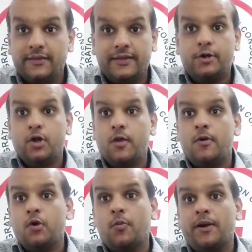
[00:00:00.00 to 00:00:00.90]
They are talking
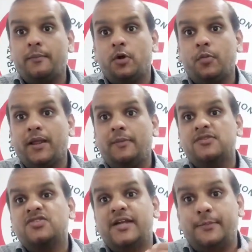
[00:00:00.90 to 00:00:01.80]
about opening up
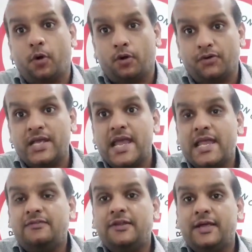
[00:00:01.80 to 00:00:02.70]
the state borders.
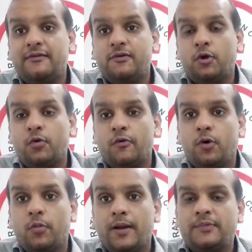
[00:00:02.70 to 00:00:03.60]
If they even want to
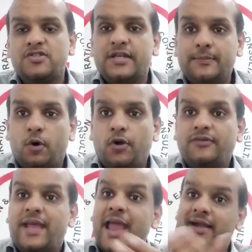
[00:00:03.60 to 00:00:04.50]
open up the state
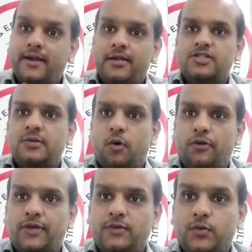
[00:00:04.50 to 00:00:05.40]
borders and international
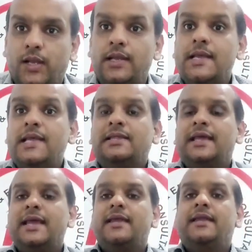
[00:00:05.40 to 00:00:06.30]
borders as well,
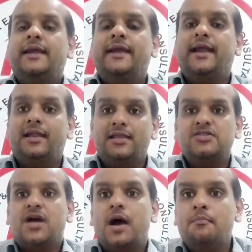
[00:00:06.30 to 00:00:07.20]
they need at
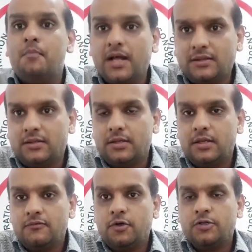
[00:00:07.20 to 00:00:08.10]
least a month
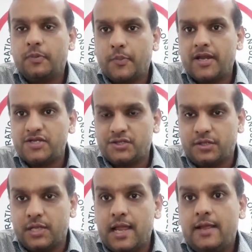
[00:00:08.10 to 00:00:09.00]
for the
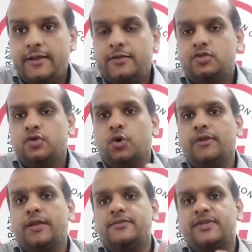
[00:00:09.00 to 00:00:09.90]
preparation. And so
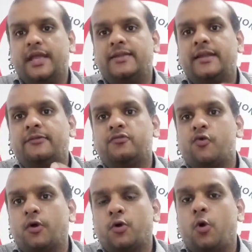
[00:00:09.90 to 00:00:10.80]
they are saying that if
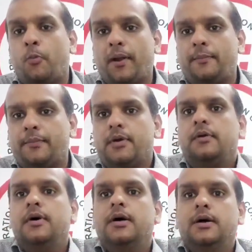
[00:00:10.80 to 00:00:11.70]
you want to open
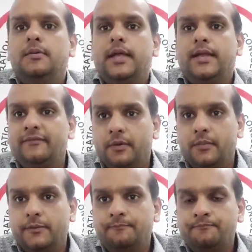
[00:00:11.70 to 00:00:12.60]
up in
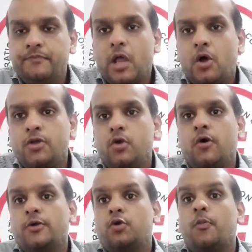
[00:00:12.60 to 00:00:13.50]
November, or you
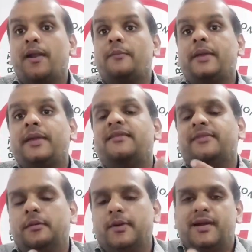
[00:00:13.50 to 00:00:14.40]
want to open up in
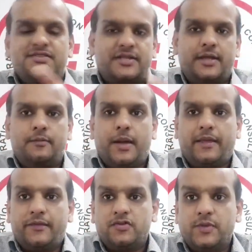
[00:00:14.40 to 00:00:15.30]
December, let's say
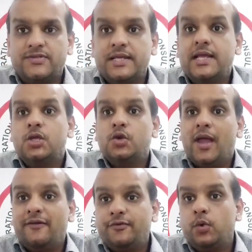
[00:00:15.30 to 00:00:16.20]
by Christmas, you
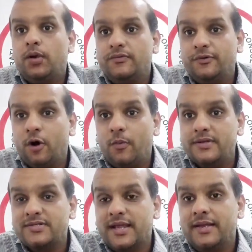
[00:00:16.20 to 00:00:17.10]
have to inform
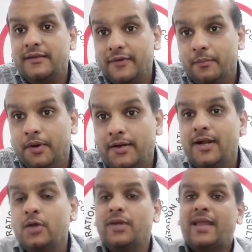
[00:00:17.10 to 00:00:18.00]
us in November.
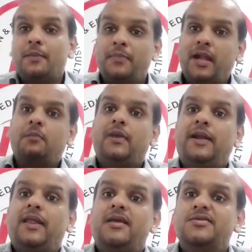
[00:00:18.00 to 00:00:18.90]
Now the cabinet
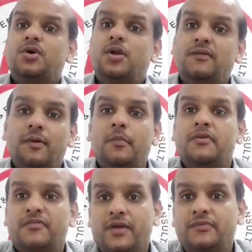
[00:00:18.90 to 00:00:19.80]
meeting is on
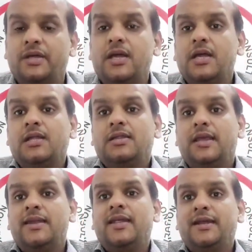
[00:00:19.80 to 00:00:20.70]
November 5th.
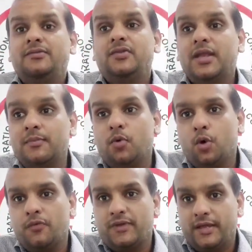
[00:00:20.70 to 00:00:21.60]
They need 3
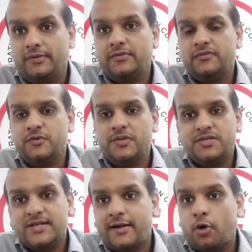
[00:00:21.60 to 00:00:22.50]
more weeks, which
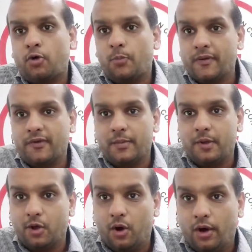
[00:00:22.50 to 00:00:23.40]
means that October will
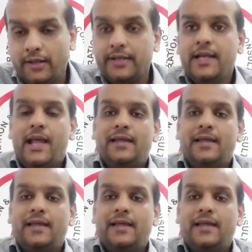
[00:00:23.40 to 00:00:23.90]
be gone,